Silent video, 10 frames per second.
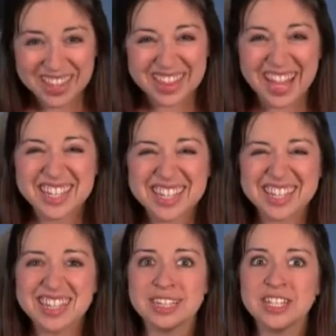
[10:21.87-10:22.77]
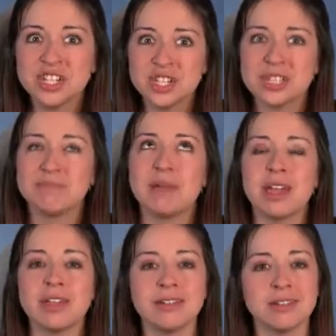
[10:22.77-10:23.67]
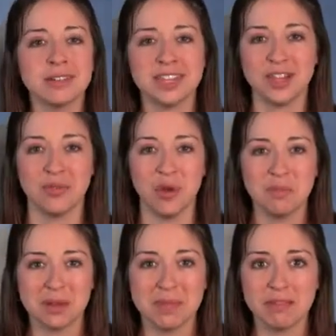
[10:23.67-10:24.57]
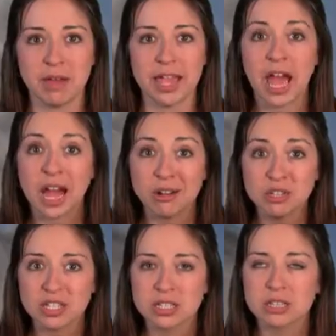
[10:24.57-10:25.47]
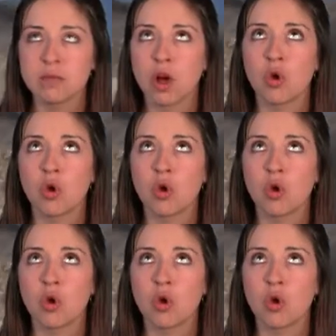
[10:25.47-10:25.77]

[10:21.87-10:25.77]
That delicious baking cookie aroma made my house smell